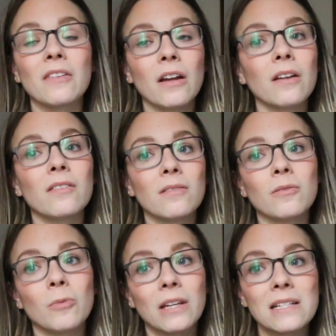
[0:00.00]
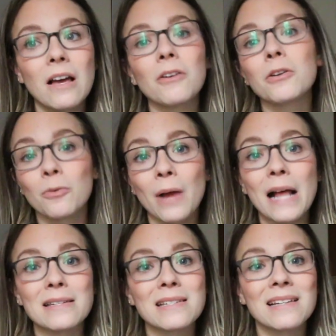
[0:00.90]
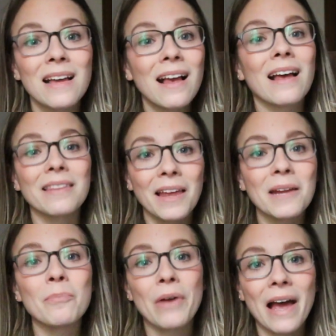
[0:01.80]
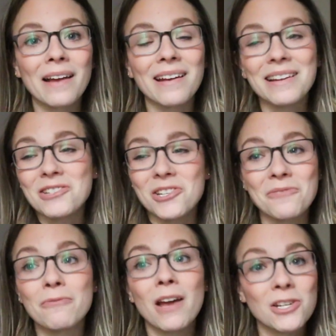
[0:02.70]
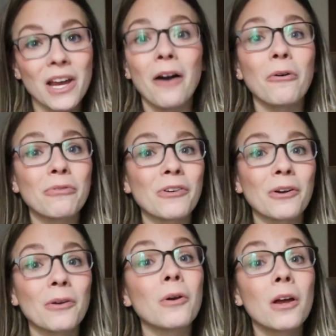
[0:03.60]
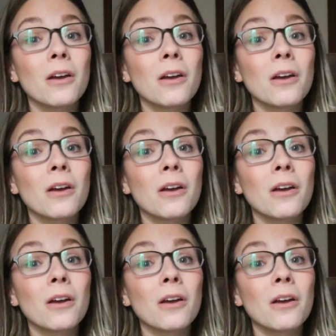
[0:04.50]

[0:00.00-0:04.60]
And when they tell you to rest and lay in bed and just veg out for